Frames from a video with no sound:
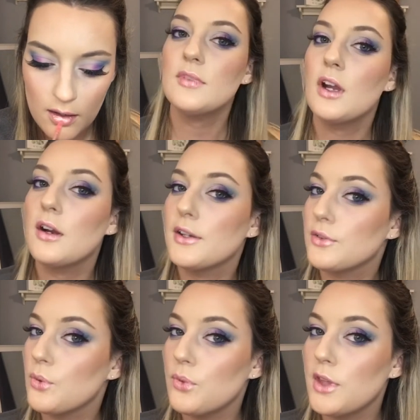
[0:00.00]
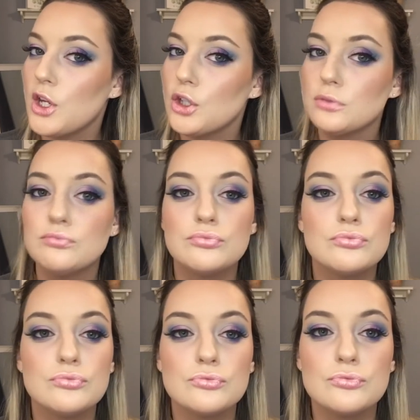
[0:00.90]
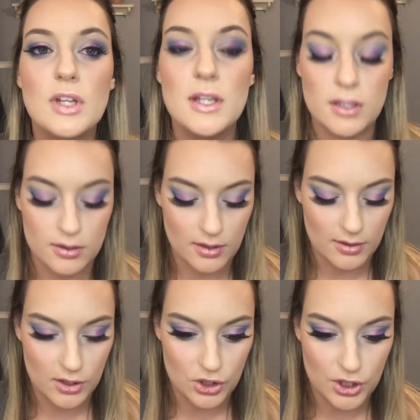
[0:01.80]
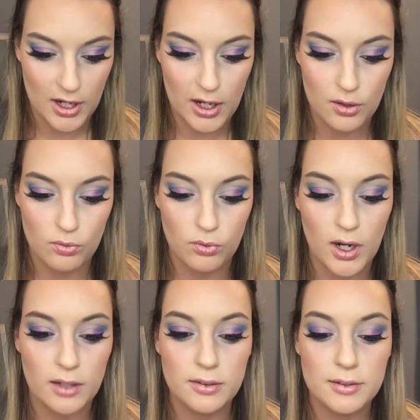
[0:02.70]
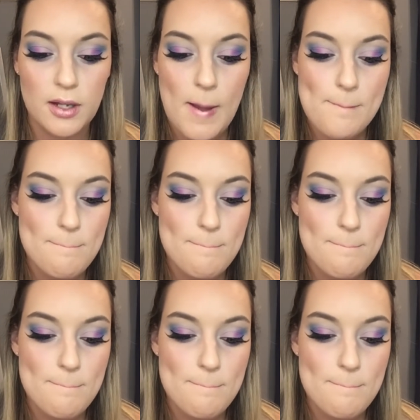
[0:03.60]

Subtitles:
Alright, so there is the shade Ryland.